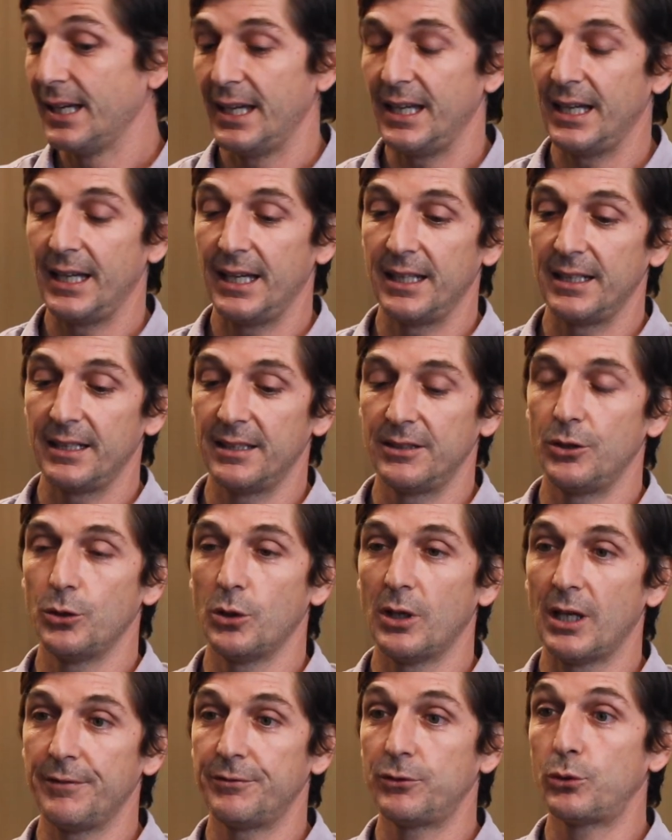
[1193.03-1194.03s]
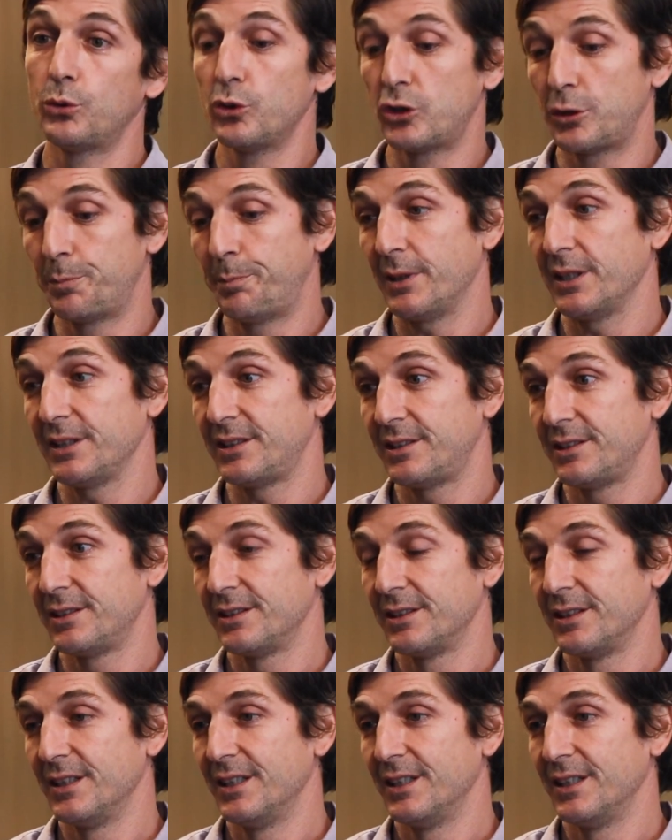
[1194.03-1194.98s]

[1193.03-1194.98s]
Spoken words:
and you have 2 spots